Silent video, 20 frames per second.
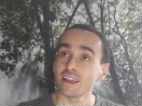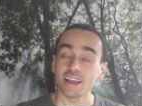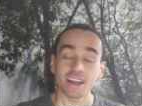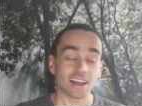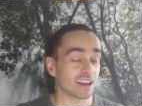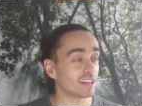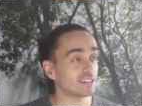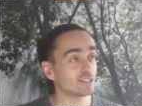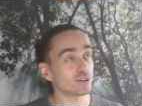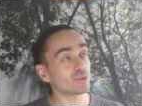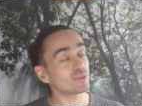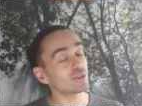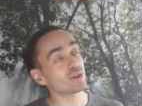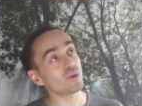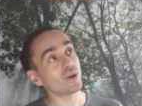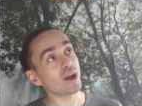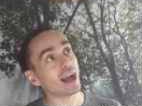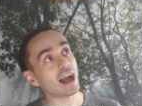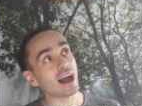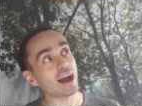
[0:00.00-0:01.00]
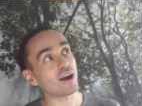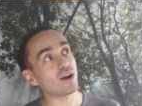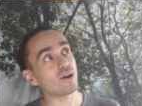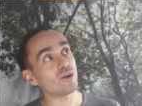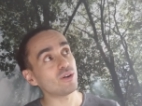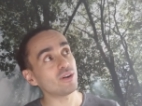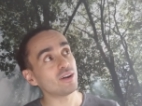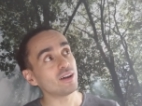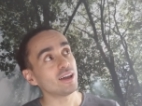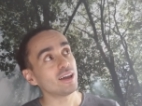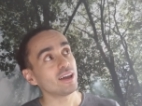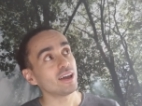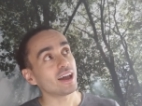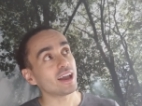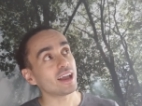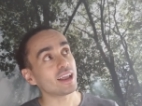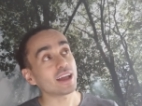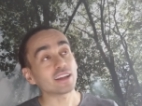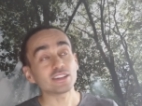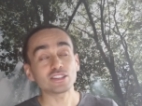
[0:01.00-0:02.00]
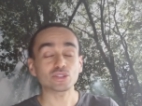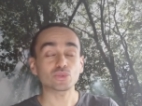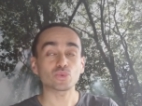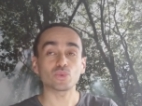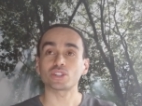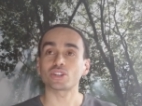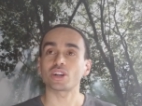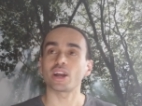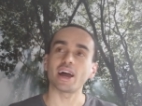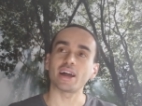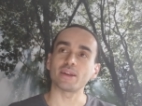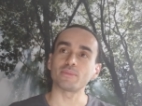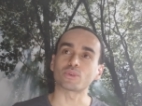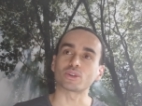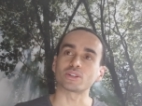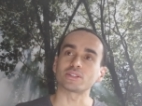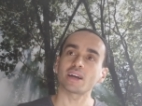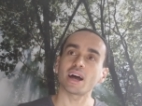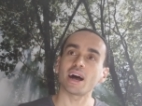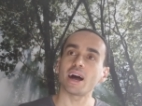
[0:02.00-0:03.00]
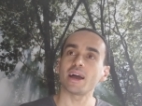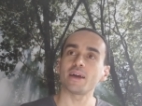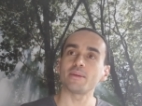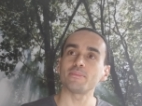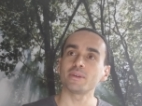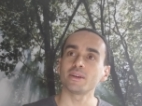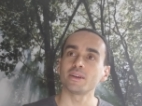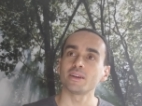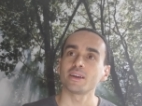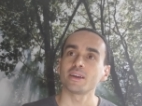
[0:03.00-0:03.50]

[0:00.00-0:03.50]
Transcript: and I don't know how, and I just wish I had more time.